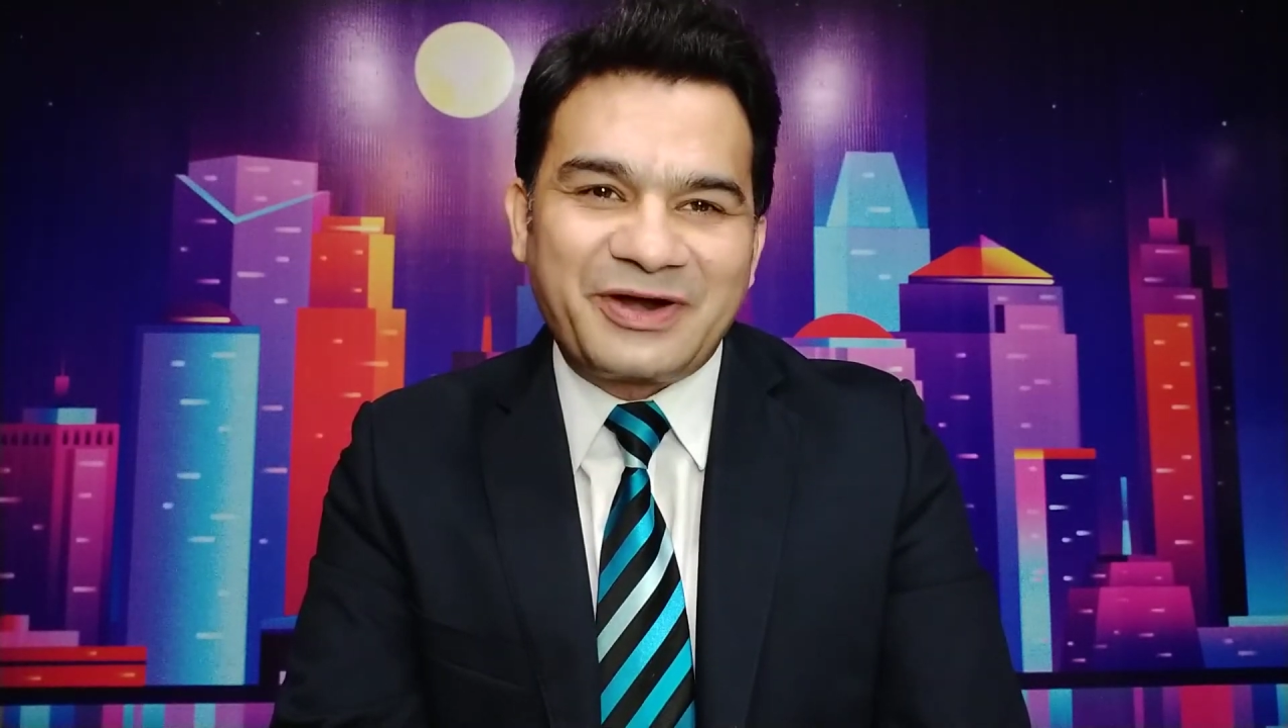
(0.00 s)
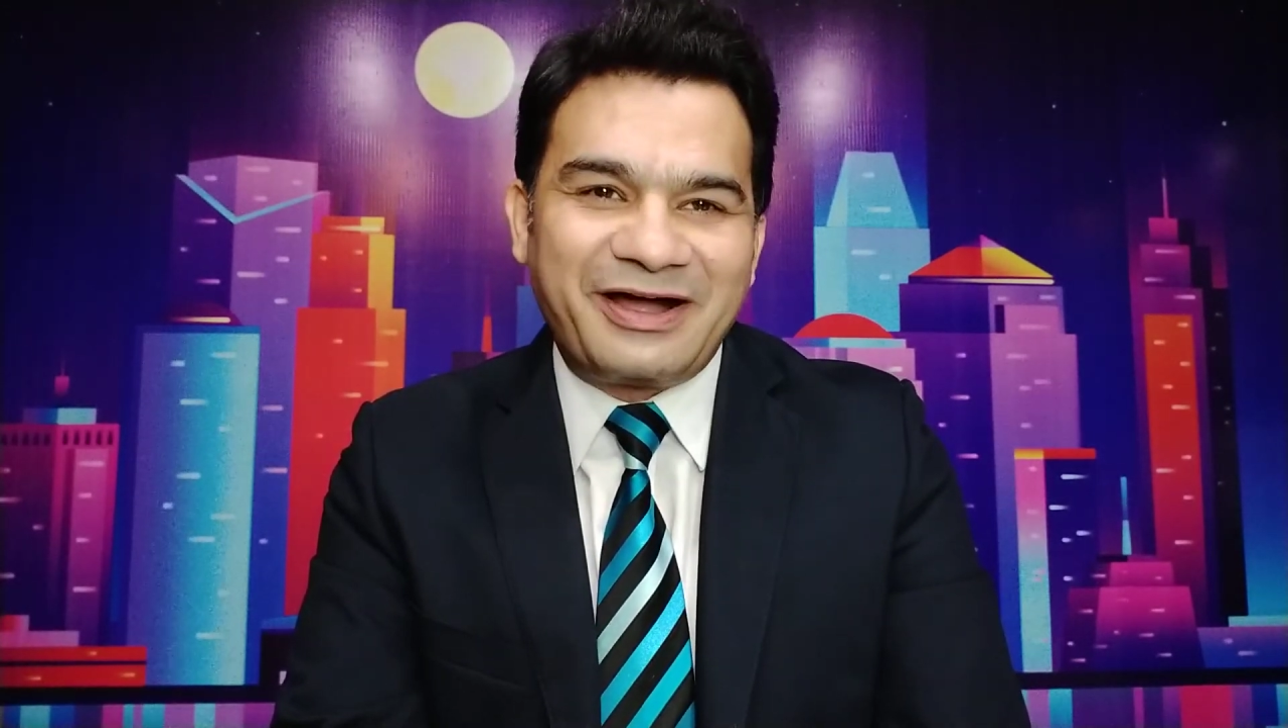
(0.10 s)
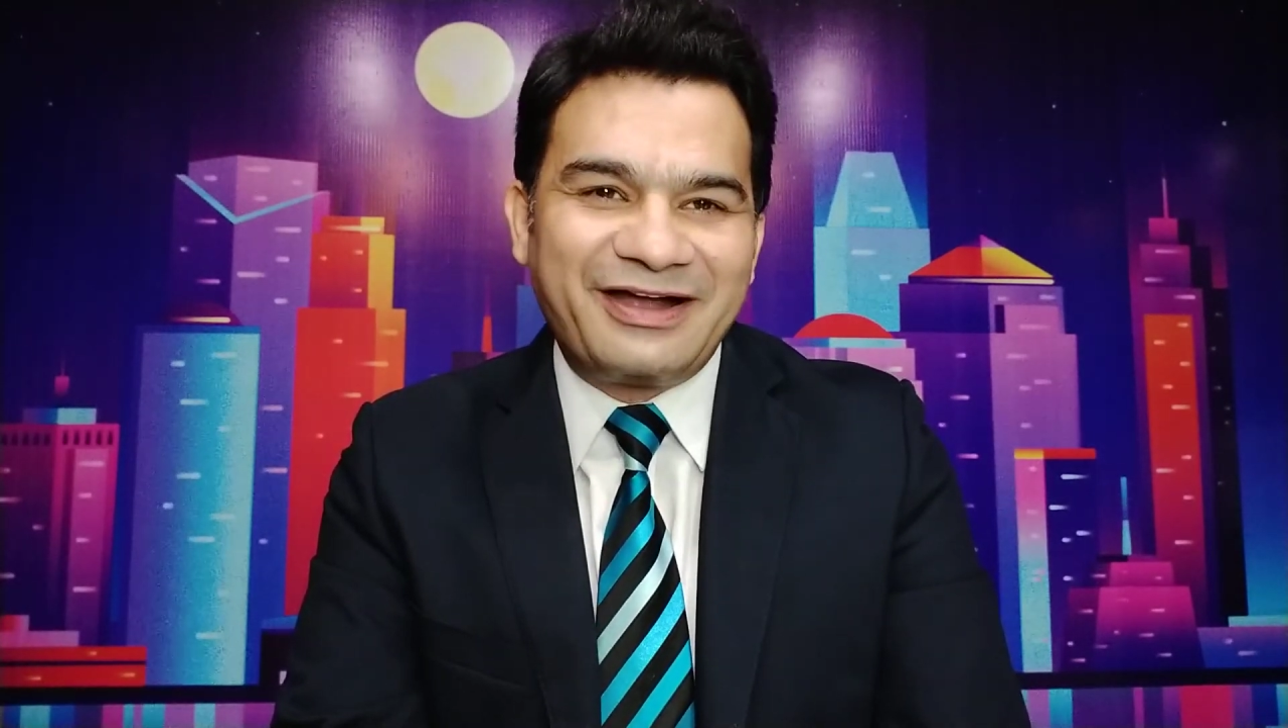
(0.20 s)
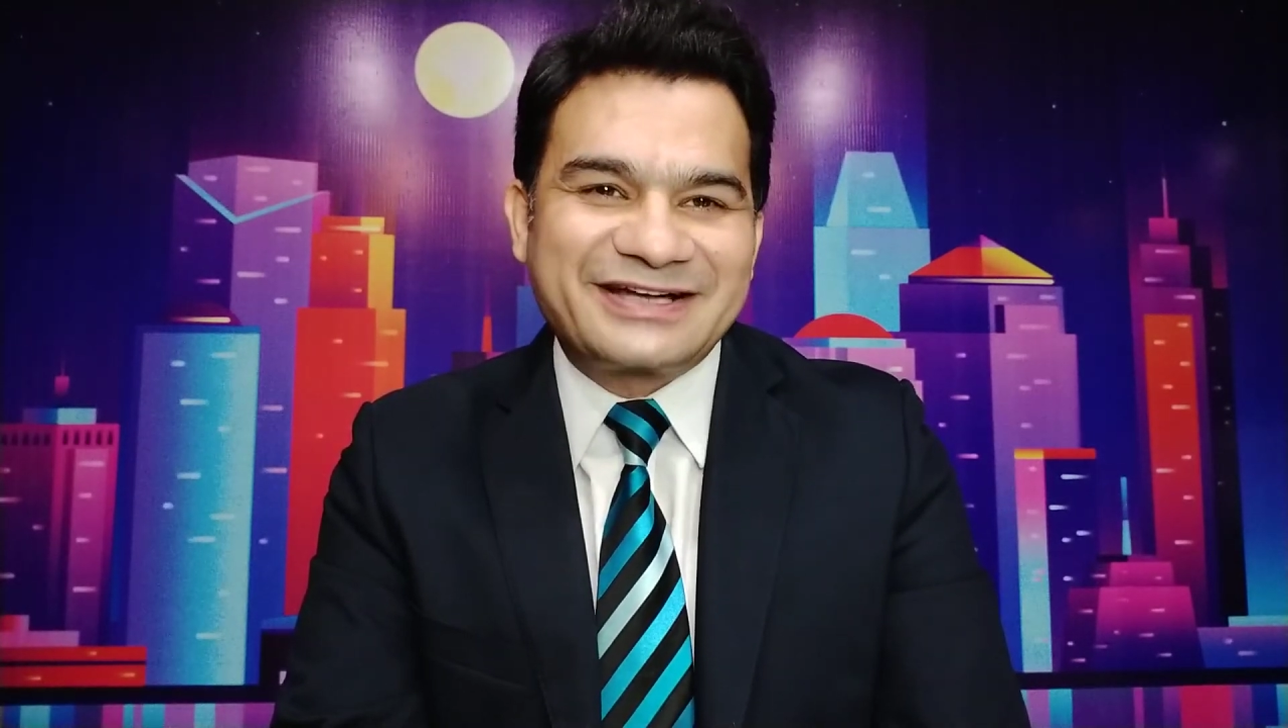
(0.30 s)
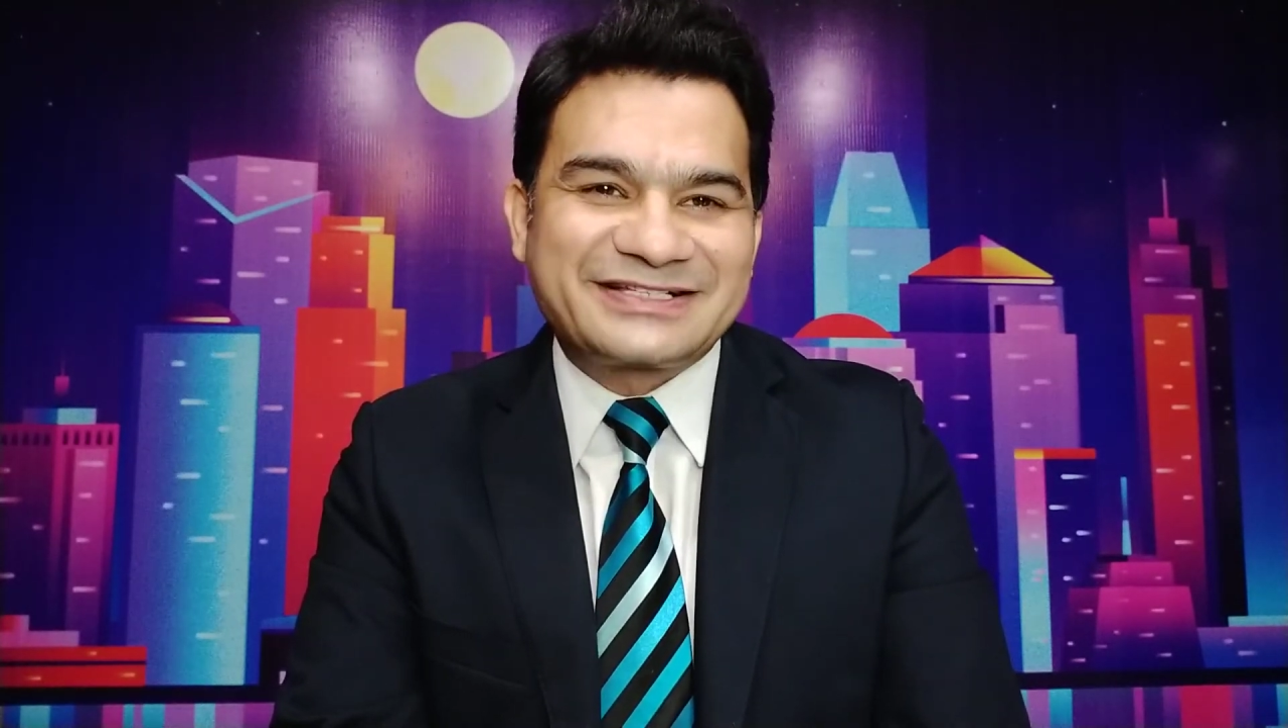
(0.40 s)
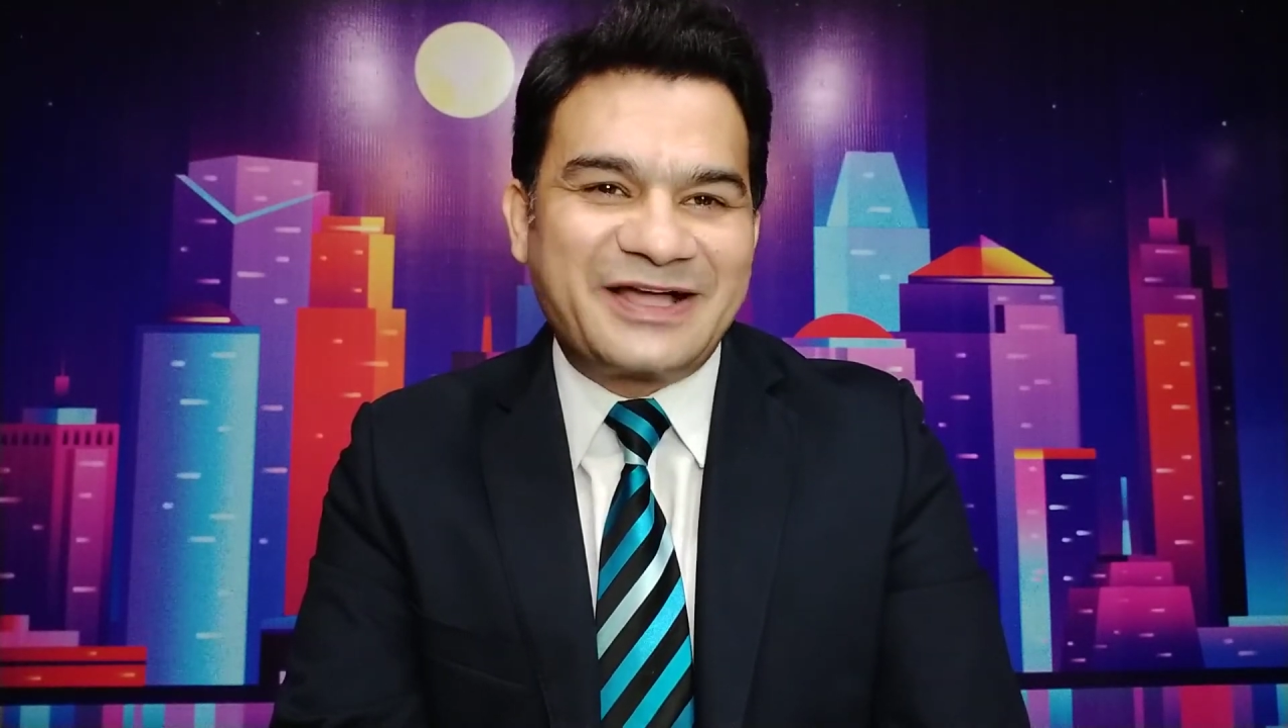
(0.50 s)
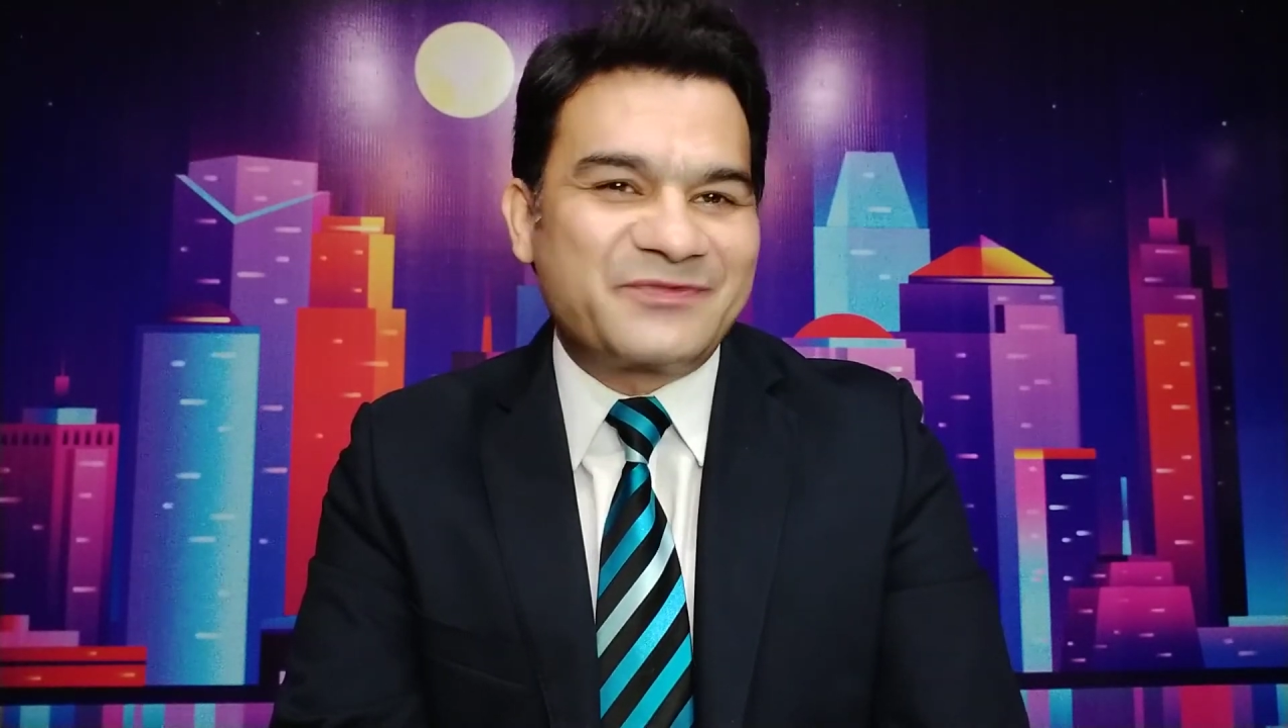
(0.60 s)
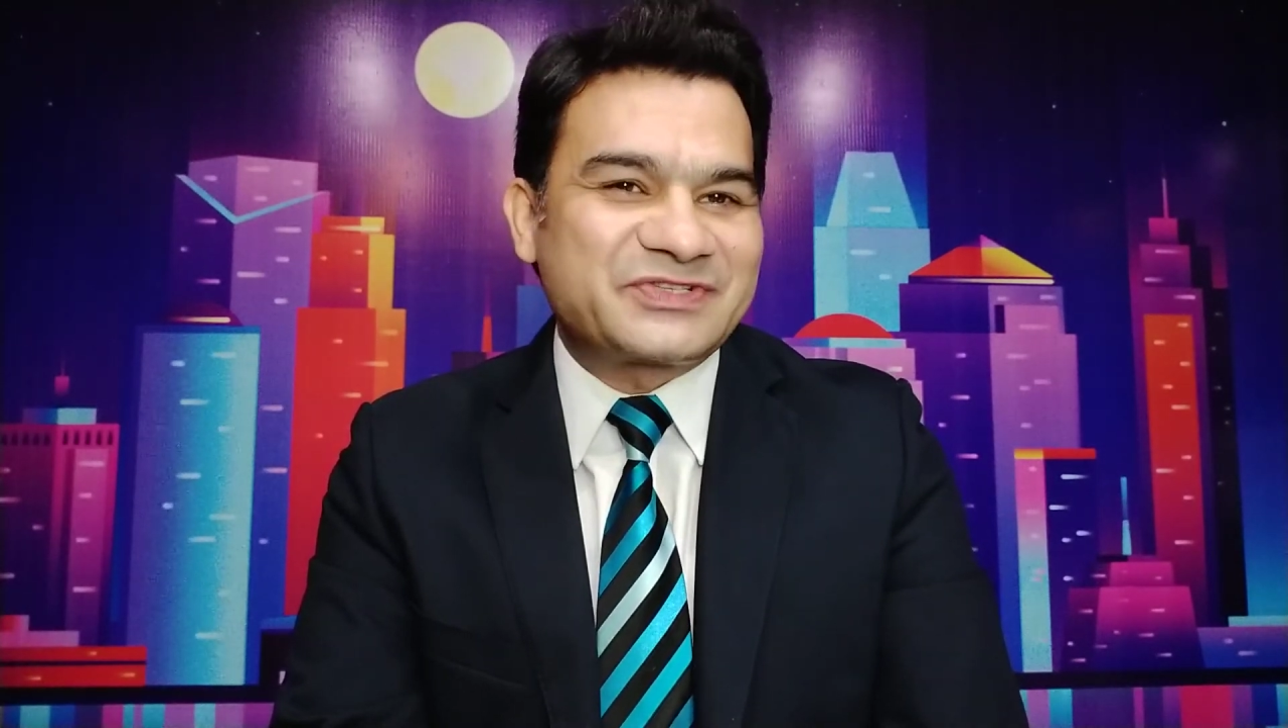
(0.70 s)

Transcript: IELTS life